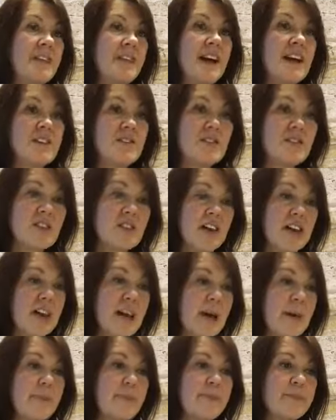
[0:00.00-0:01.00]
That
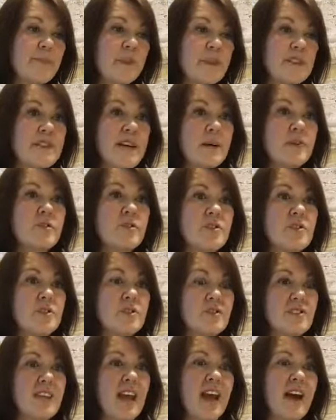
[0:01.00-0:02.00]
sounds
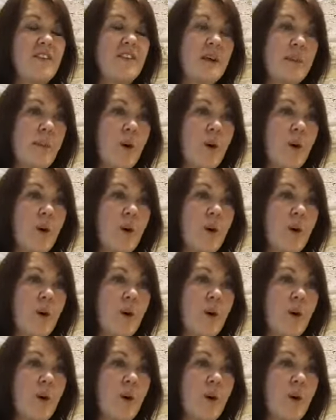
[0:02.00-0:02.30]
scary,